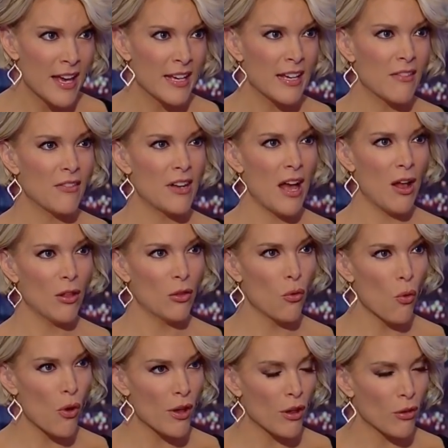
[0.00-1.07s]
given how
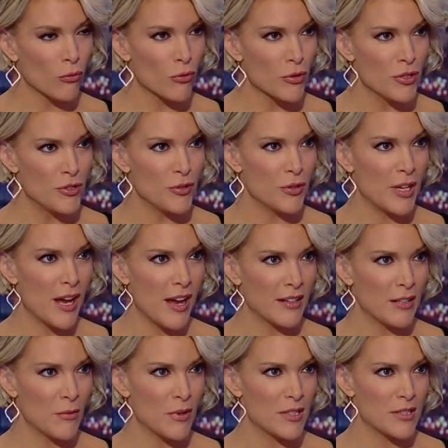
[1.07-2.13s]
loyal Rudy
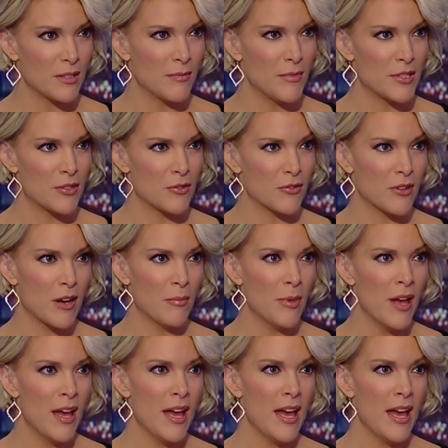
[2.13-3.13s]
Giuliani was to Mr. Trump?